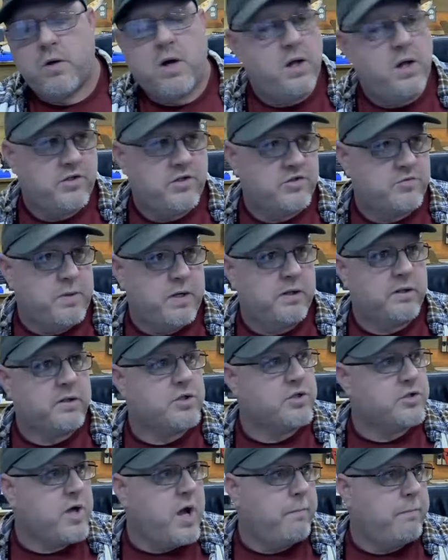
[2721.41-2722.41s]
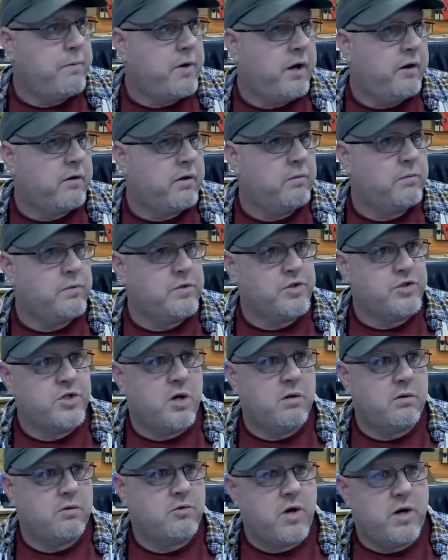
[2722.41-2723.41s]
I'll just be on the shop tinkering with
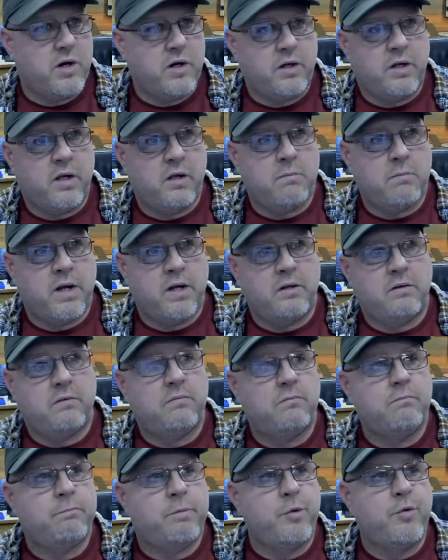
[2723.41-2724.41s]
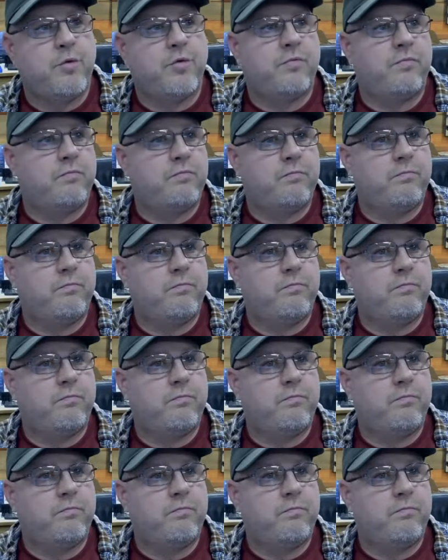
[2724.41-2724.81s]
junk, trying to get my booth